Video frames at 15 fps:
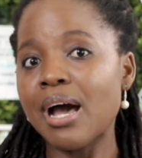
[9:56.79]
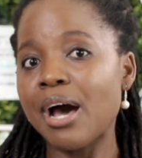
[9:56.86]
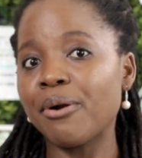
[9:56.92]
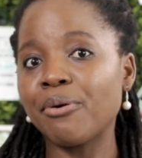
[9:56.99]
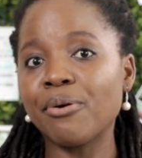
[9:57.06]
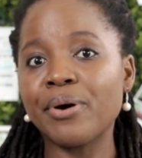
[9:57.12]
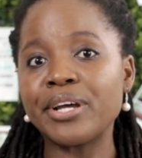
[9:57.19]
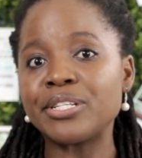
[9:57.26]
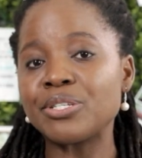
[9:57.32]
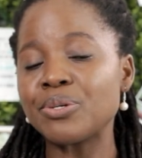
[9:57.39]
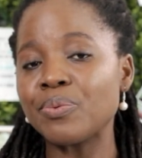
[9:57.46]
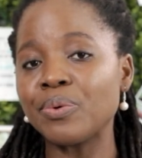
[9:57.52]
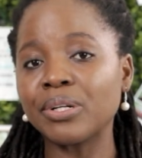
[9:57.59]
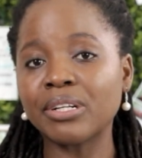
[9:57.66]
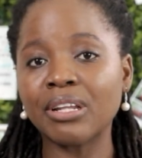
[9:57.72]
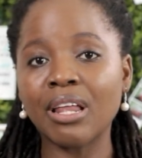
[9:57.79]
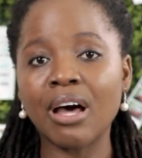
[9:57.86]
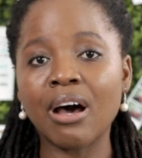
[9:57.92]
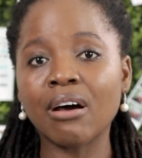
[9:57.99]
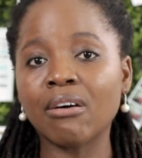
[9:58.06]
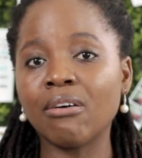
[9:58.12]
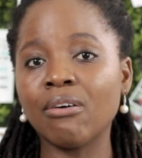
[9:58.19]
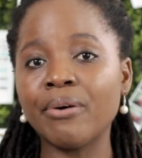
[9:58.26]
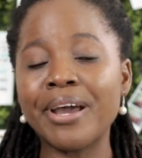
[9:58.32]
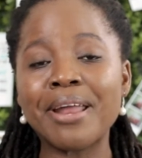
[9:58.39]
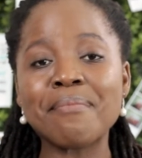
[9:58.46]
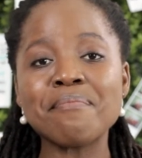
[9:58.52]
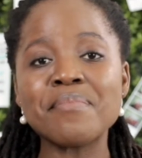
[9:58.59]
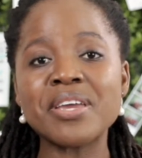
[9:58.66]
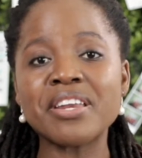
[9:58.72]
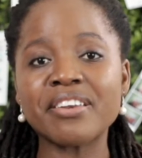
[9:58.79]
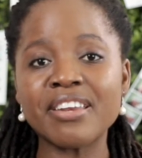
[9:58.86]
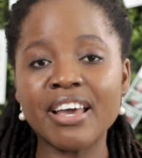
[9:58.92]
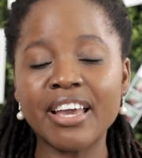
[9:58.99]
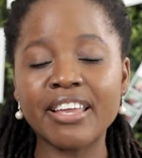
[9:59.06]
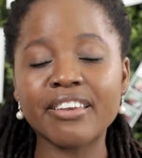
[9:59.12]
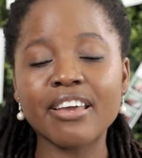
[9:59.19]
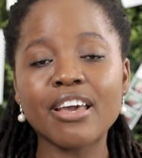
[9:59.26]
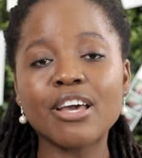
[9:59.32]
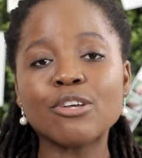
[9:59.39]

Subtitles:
I don't know, at 2 o'clock or at midnight.